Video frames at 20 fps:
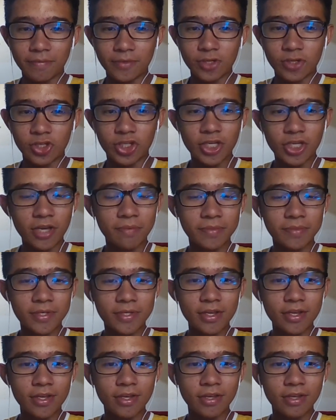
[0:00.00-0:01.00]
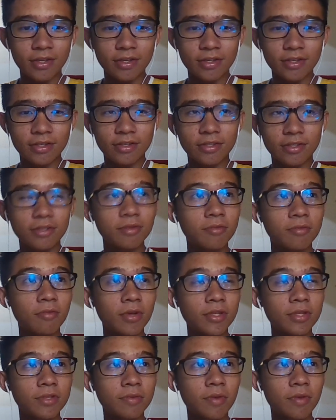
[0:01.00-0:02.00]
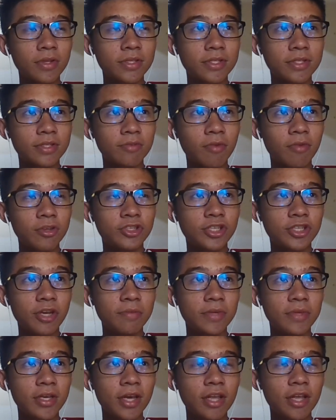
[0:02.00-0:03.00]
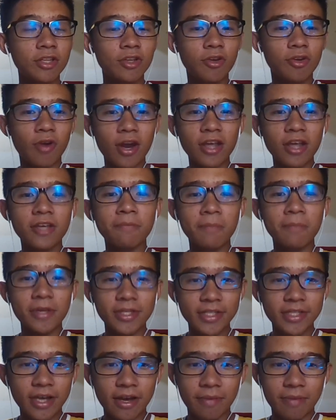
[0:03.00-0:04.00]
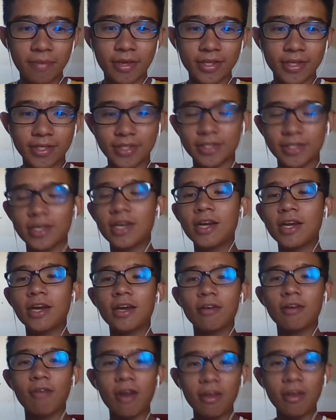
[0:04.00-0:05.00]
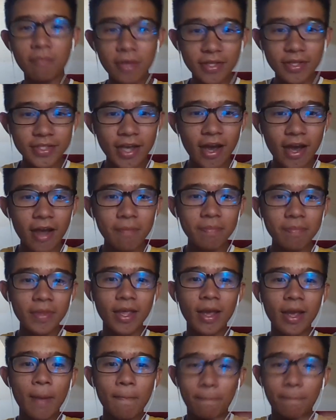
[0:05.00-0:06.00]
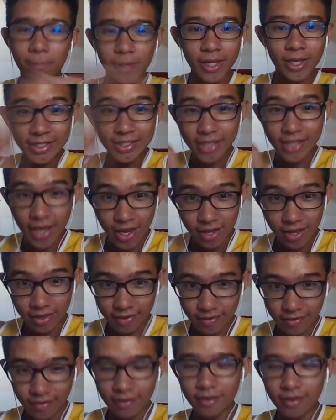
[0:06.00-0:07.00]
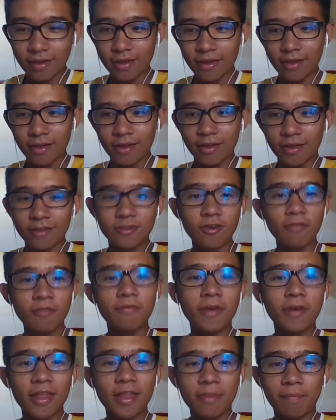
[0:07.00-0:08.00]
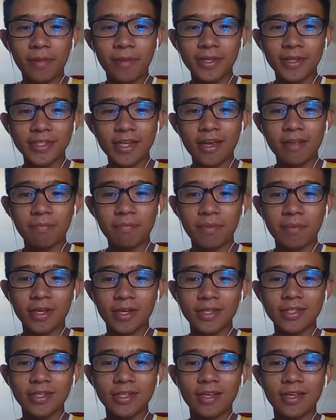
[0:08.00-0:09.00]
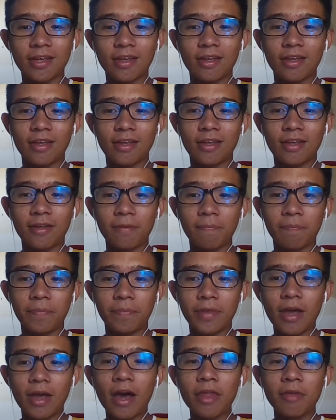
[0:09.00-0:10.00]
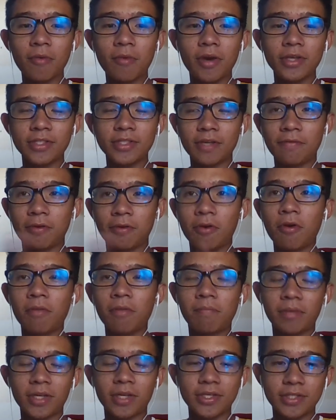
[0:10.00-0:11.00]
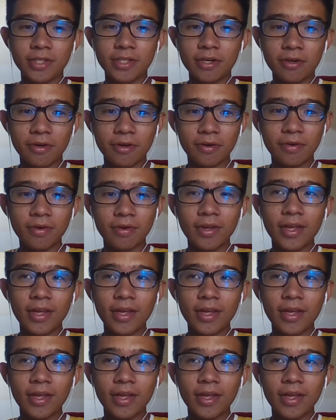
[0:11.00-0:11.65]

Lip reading: GMT. What's GMT again? Greenwich Mean Time. Yes, Greenwich Mean Time, +8. Don't forget the +8 because otherwise, if you're going +0,